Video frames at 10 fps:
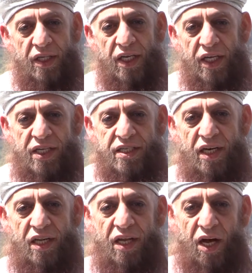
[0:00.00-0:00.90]
He
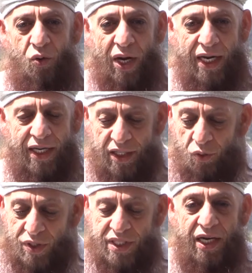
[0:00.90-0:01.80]
sallallahu alaihi
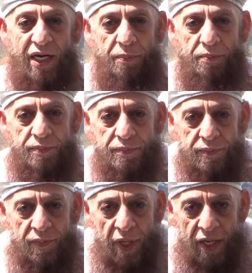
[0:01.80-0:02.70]
wasallam
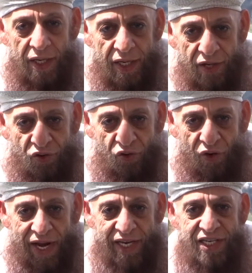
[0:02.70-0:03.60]

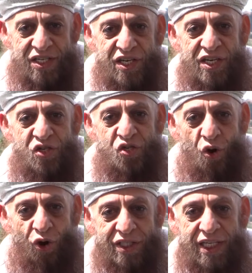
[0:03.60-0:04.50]
raised his
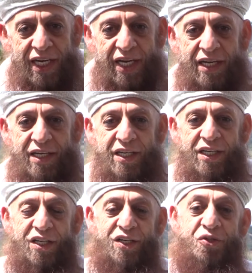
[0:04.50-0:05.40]
daughter
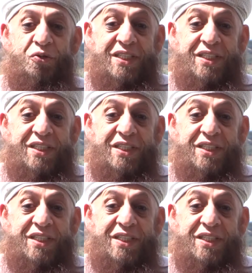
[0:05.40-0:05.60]
to